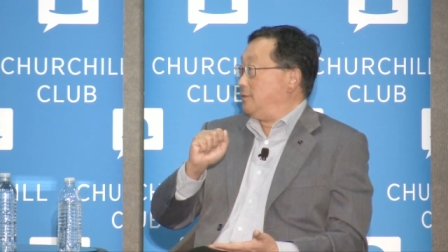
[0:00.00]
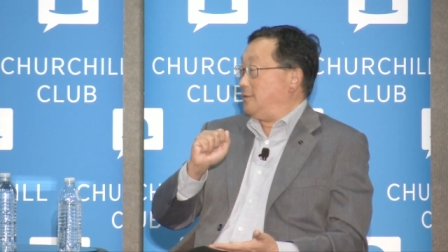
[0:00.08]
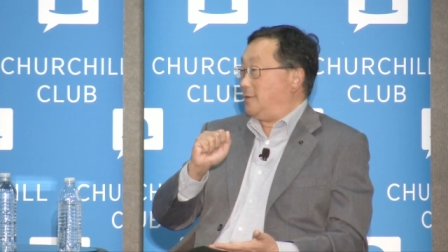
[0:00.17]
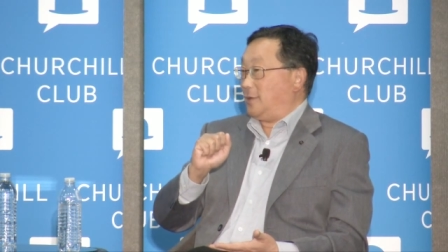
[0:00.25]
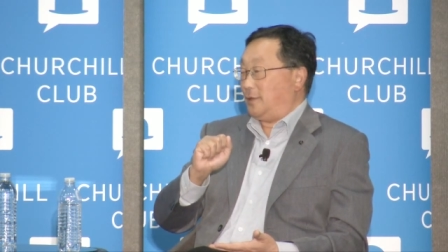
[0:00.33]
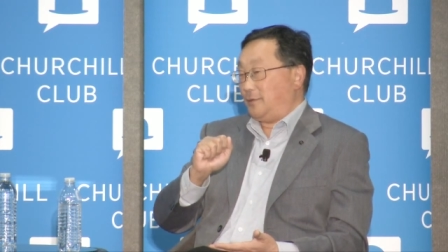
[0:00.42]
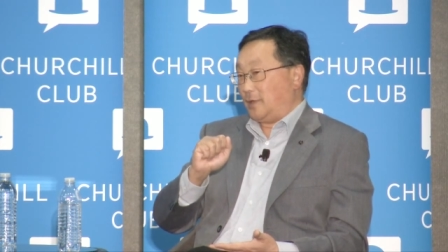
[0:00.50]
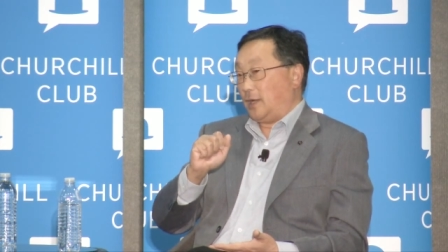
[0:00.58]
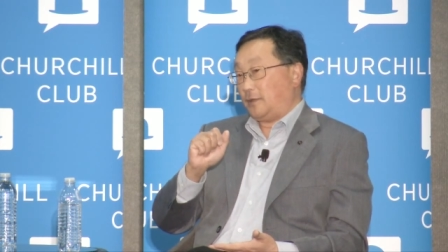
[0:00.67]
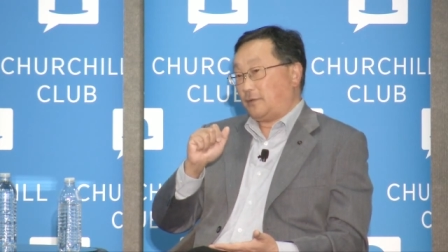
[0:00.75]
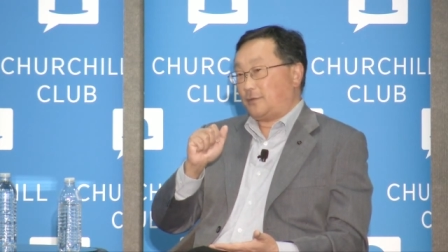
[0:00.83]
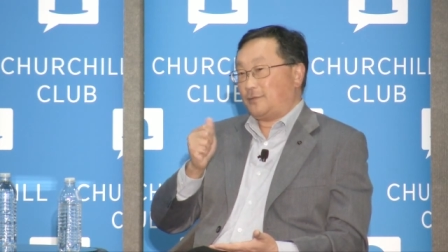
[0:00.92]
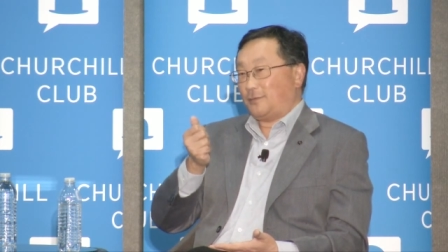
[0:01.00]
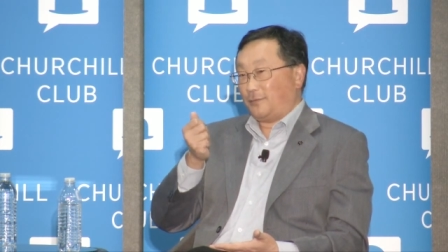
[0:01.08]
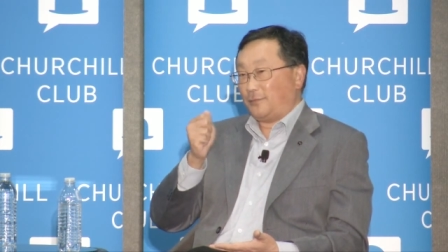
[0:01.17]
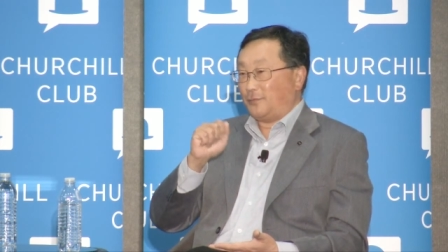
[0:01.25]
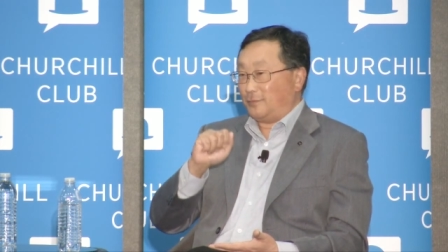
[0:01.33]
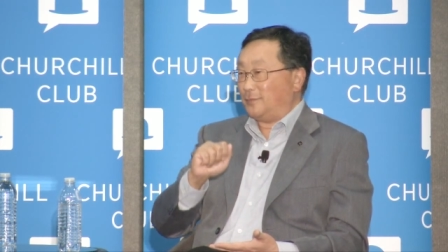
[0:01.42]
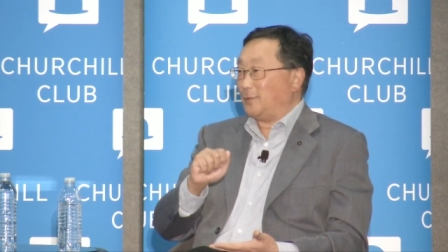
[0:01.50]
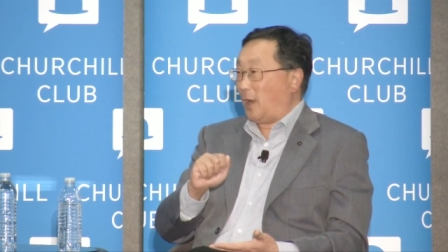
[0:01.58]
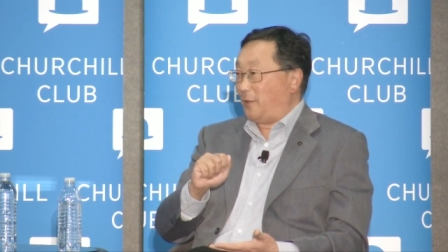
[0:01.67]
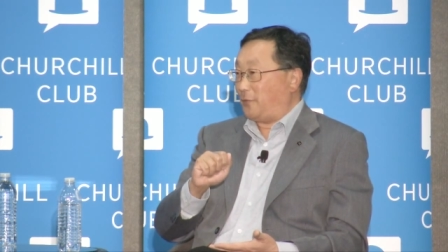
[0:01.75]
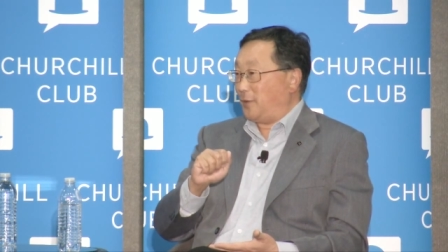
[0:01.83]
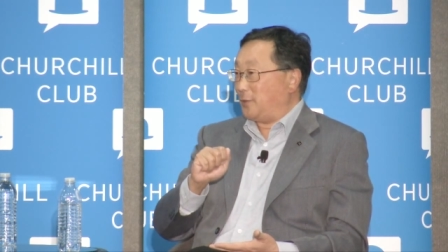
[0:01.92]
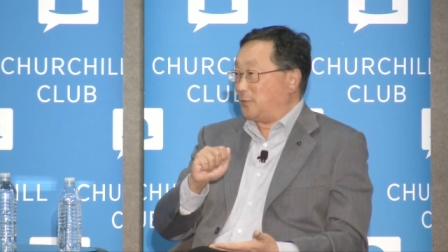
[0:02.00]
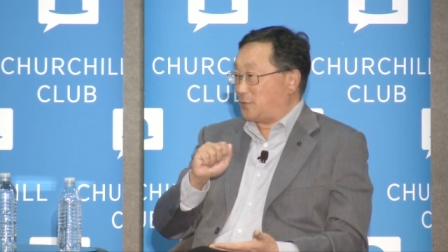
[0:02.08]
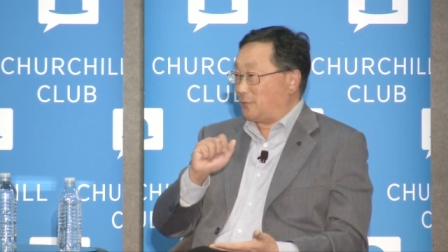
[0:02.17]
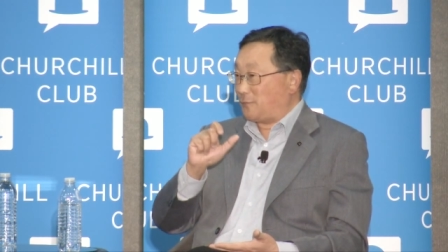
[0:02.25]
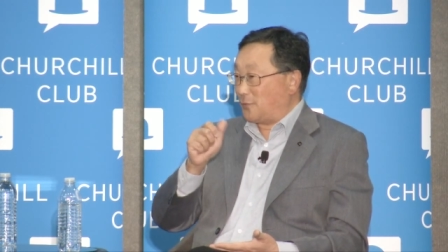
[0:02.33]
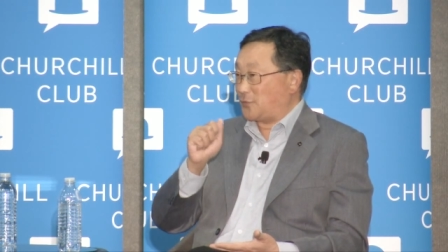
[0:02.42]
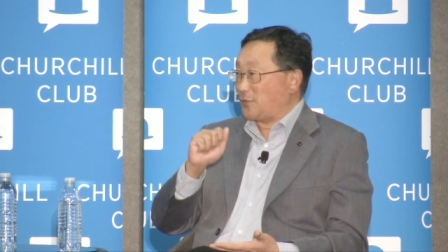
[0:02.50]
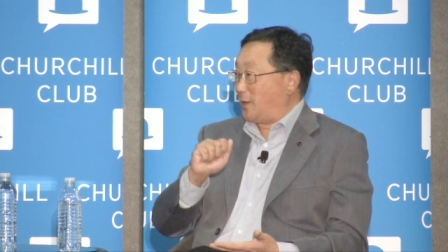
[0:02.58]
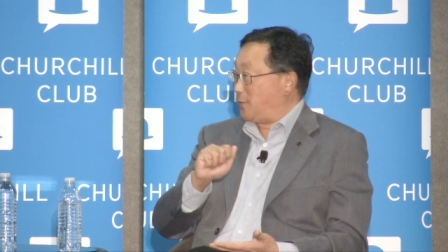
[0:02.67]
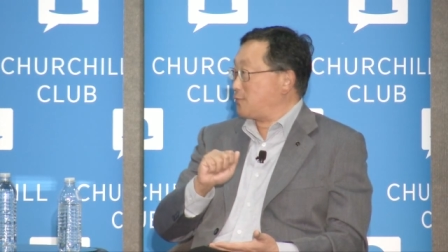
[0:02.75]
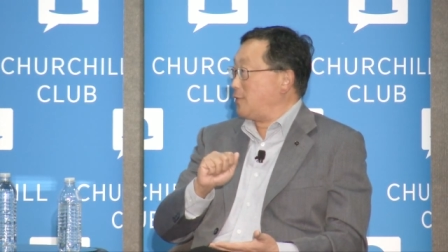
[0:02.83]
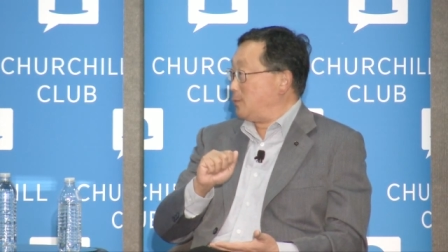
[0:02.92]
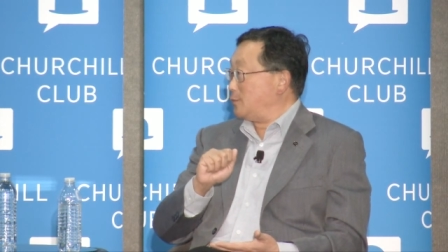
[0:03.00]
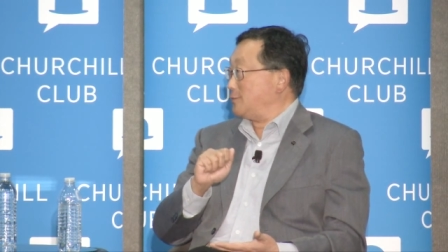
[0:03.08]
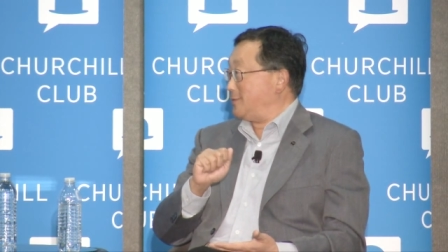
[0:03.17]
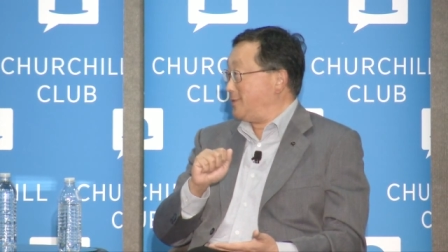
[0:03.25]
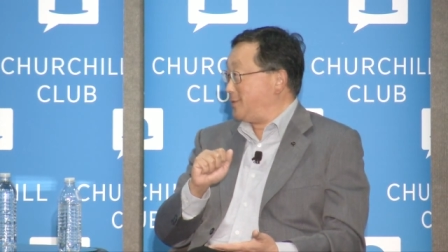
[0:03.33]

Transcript: And that I think, is the first sign of trouble.